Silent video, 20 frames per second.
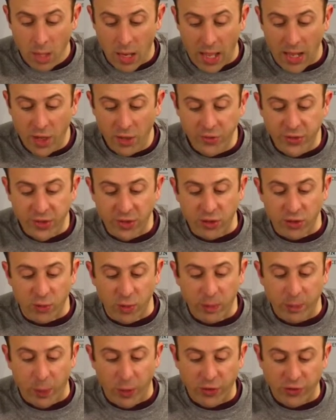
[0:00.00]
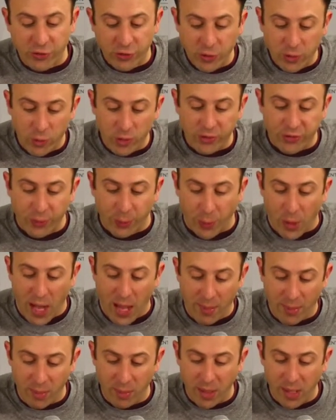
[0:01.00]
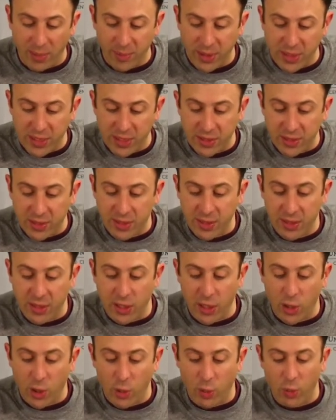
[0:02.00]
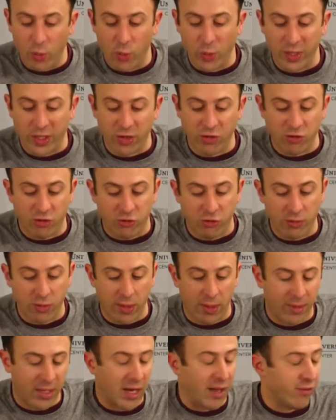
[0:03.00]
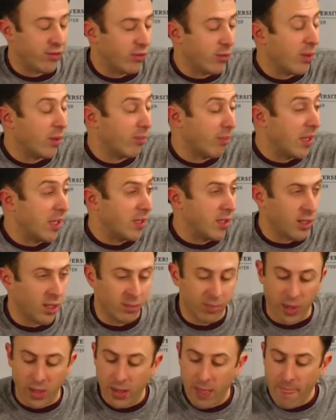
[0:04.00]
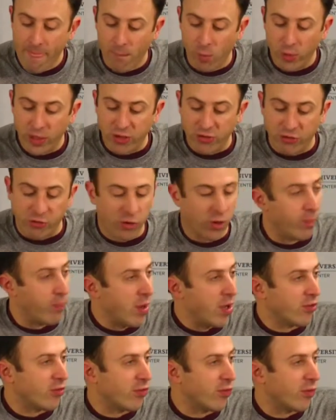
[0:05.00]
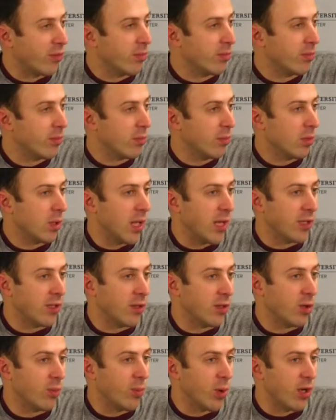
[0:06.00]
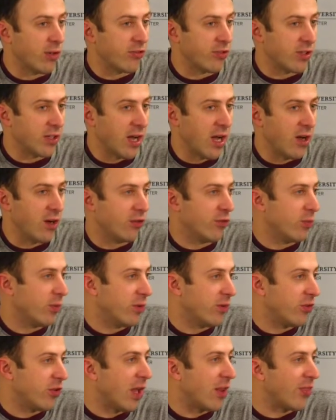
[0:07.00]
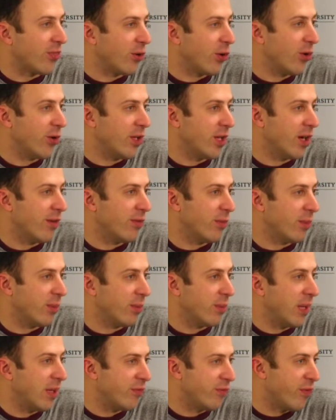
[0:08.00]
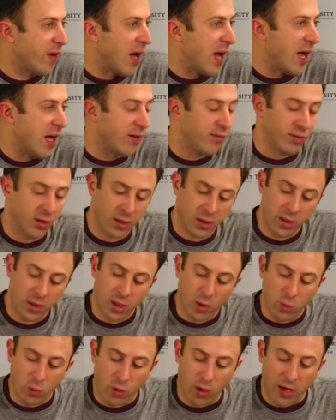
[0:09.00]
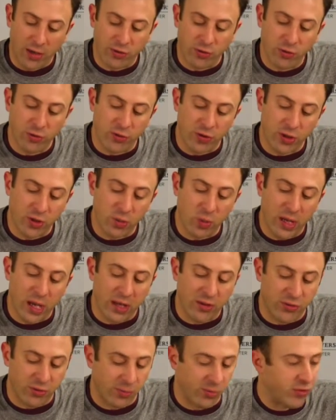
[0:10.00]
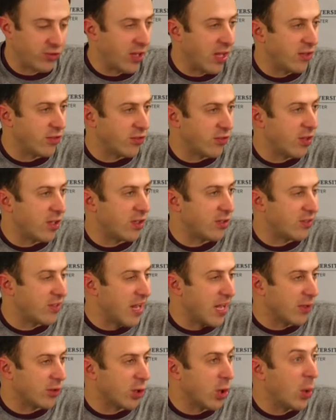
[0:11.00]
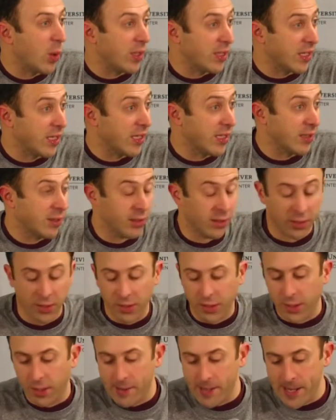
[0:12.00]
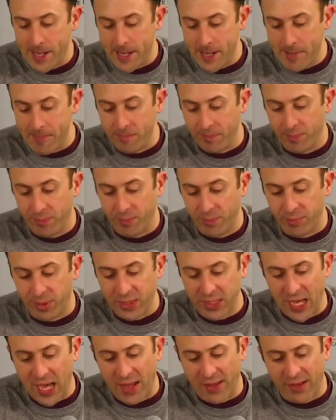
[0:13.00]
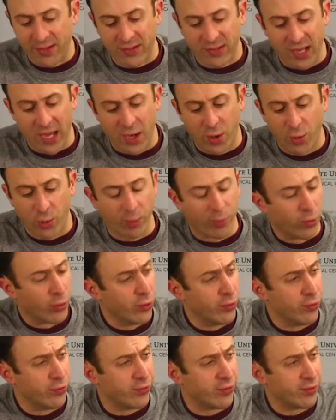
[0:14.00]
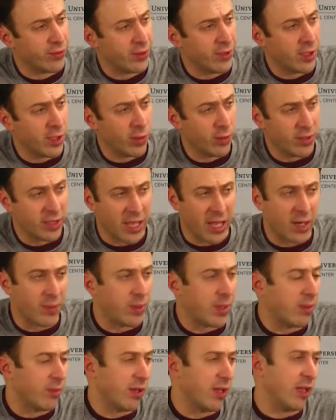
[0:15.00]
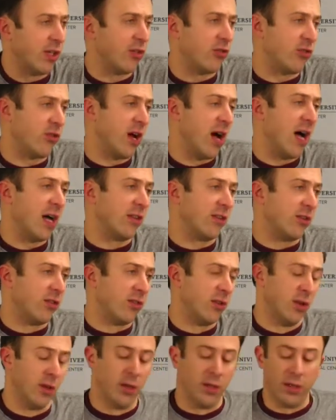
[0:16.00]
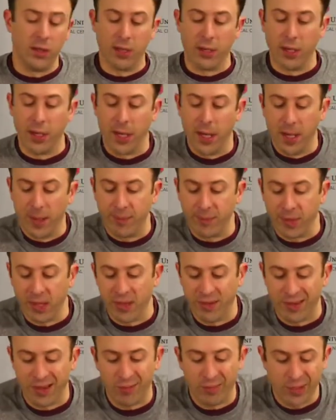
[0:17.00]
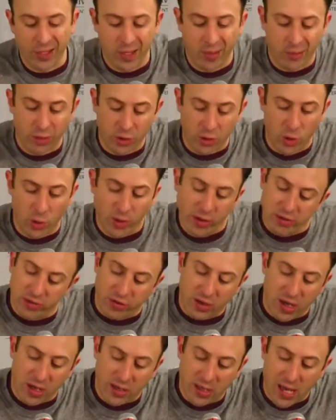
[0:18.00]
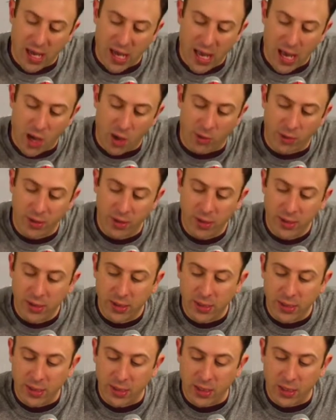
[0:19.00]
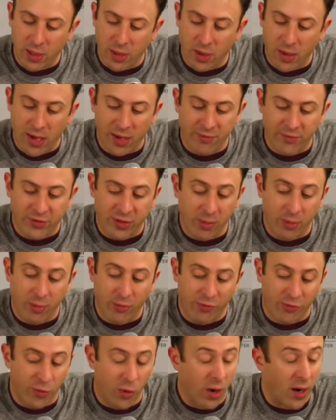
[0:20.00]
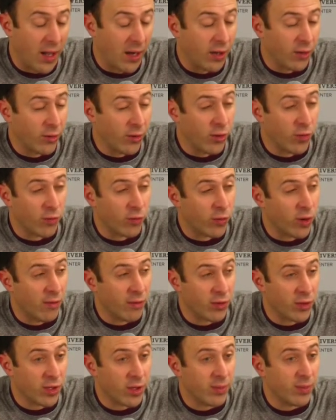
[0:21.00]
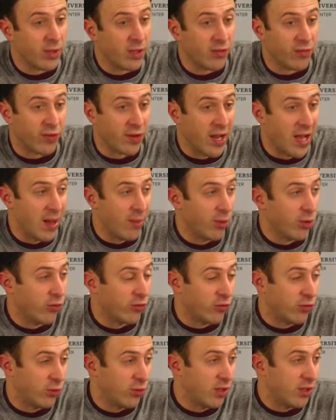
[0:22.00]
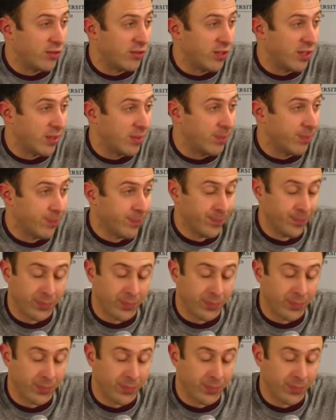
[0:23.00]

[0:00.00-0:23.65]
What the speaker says: I don't think the three-point shooting was the problem. I mean, you know, we didn't shoot. I mean, obviously we didn't make any, but we didn't shoot a bunch of them. Like, you know, Boston College, we shot 30 of them and made five, where I do think we had some sense that it's not going in. But, yeah, that's got to improve. You know, we got to be able to hit shots and then be able to go inside to out. You know, I've said before, I don't know if we're ever going to be a phenomenal shooting team.